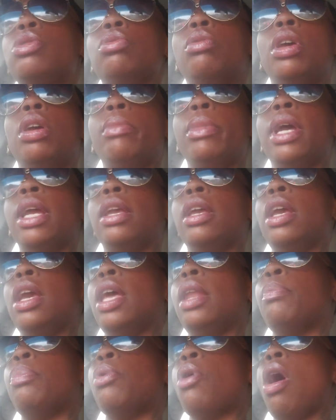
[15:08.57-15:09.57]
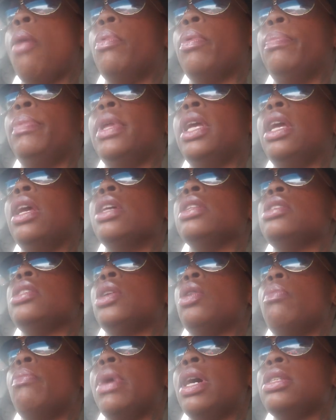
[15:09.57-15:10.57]
to him again probably
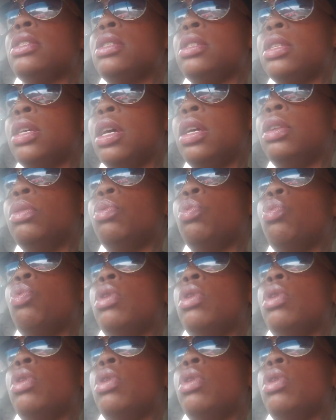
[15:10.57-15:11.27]
until my son